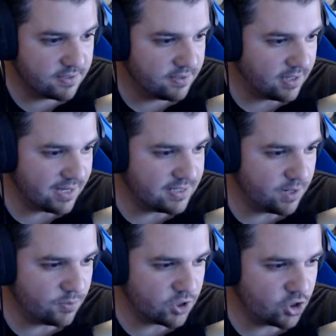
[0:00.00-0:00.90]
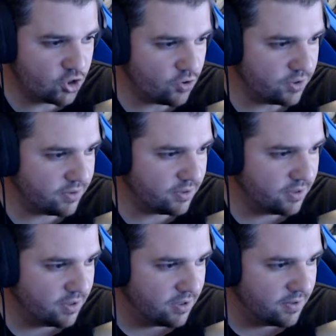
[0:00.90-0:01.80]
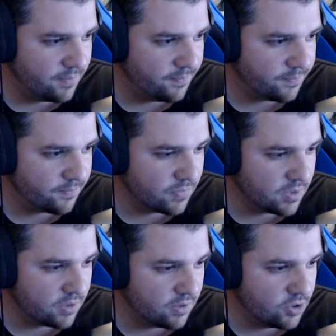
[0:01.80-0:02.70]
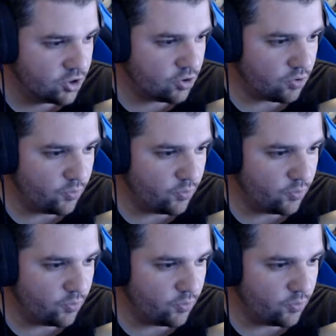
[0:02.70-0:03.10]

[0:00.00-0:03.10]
Like I said, it was a short, short